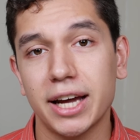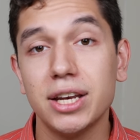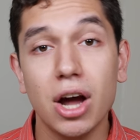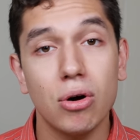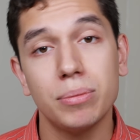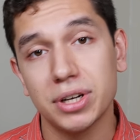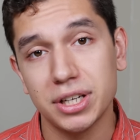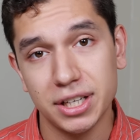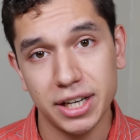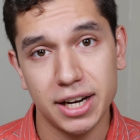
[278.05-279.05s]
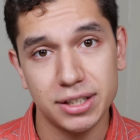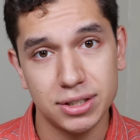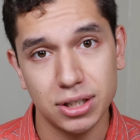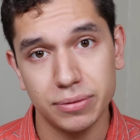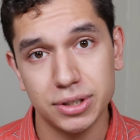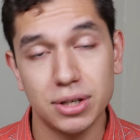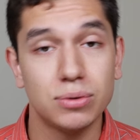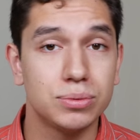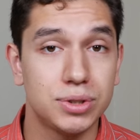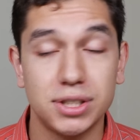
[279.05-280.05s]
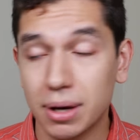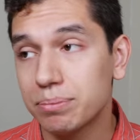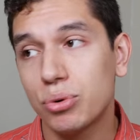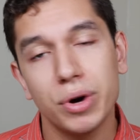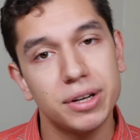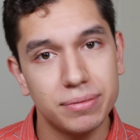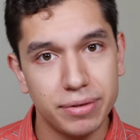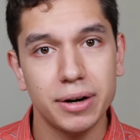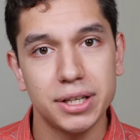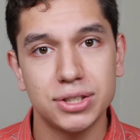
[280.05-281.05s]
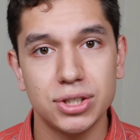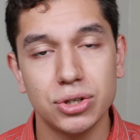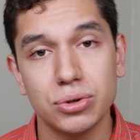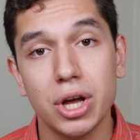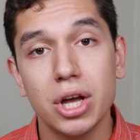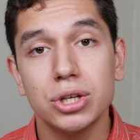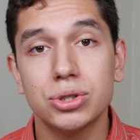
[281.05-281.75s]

I know I'm going to need to get it serviced at some point very soon.